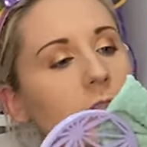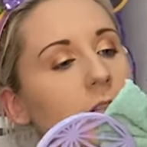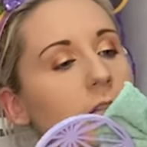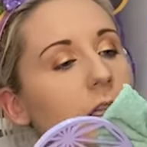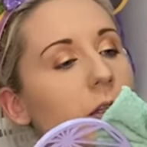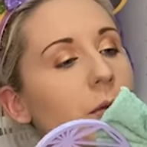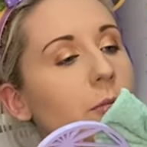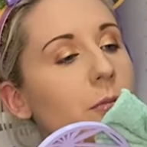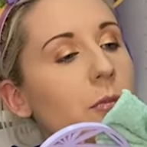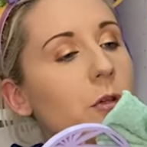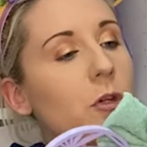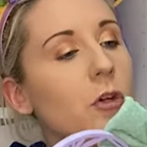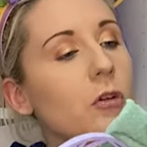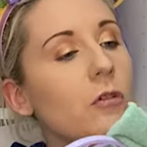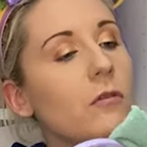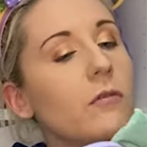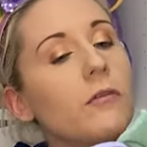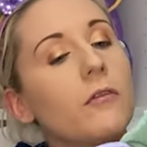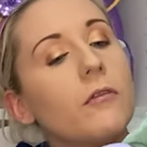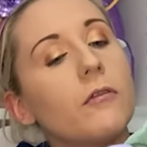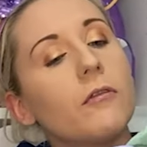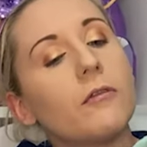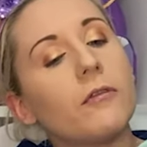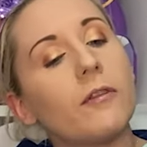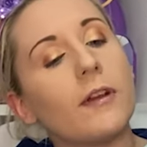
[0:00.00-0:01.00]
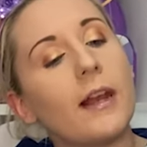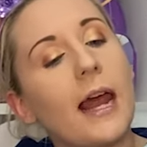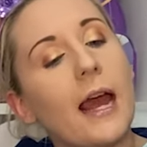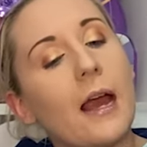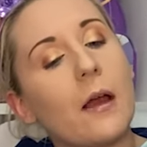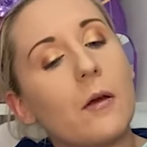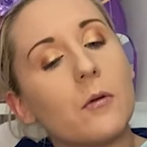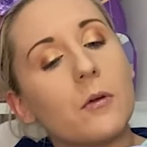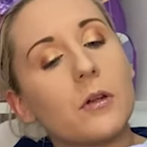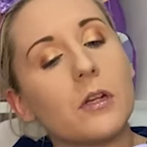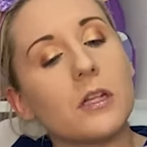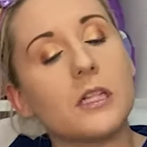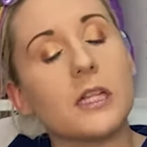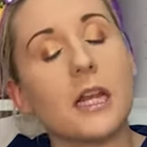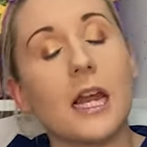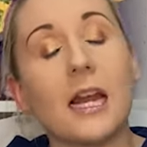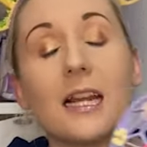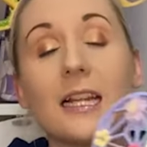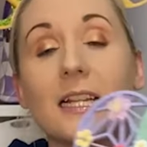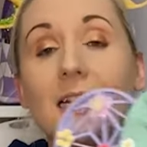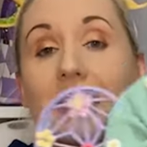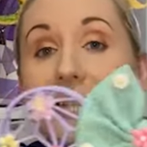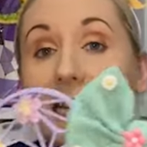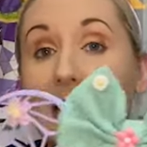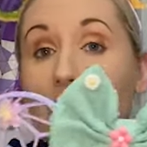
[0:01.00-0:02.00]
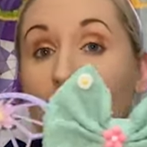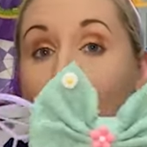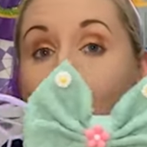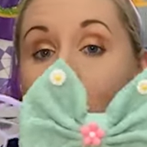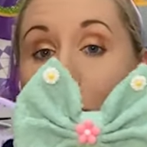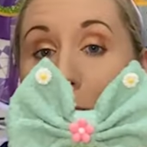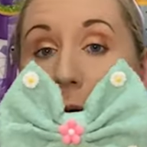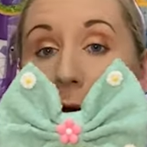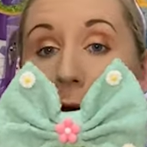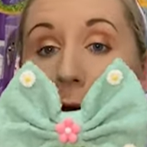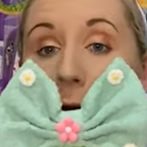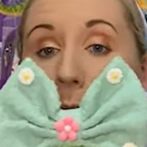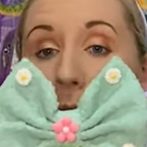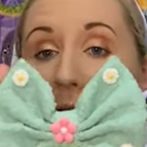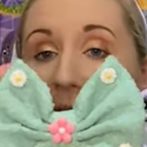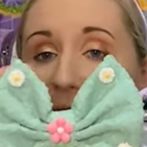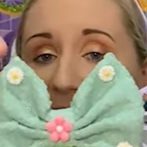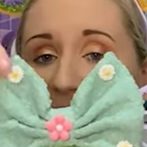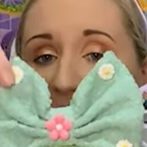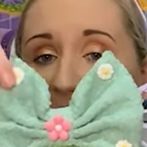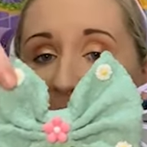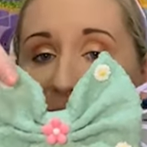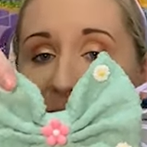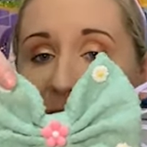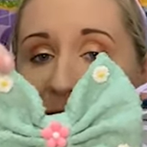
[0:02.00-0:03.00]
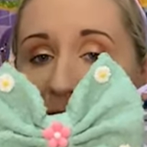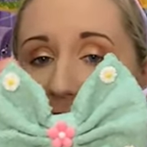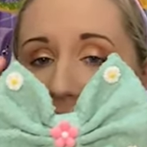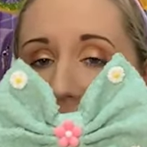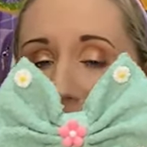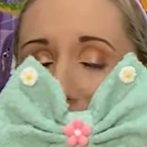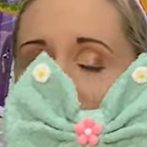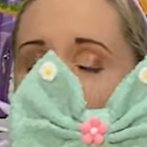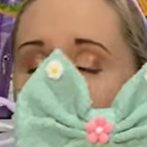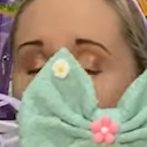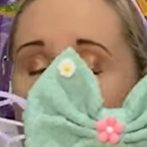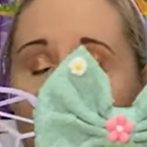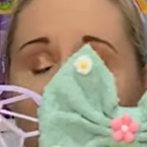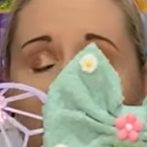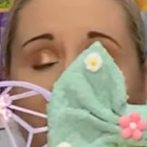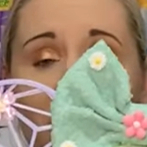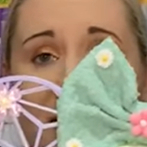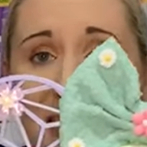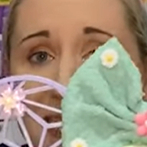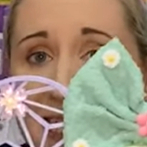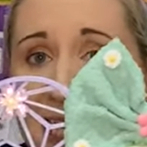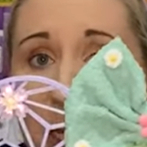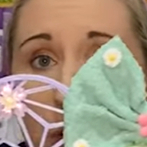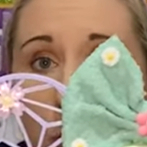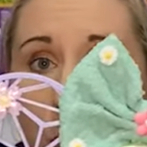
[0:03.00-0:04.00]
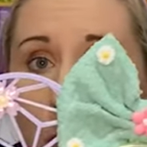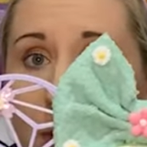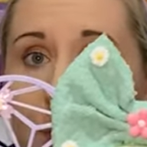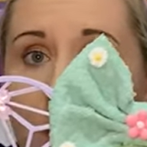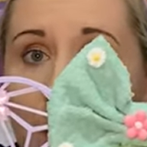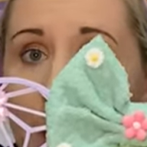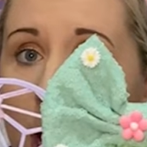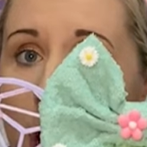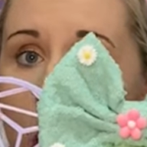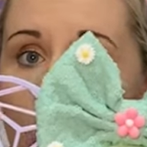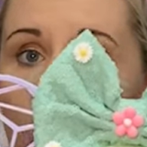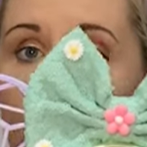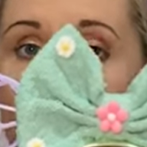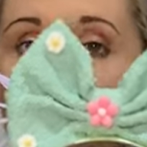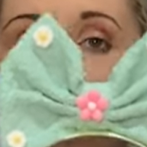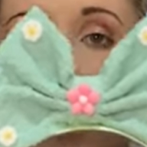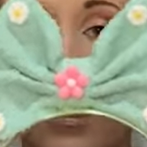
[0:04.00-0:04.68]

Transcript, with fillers: And the beautiful flowers and a sequin bow again. God, love a sequin bow.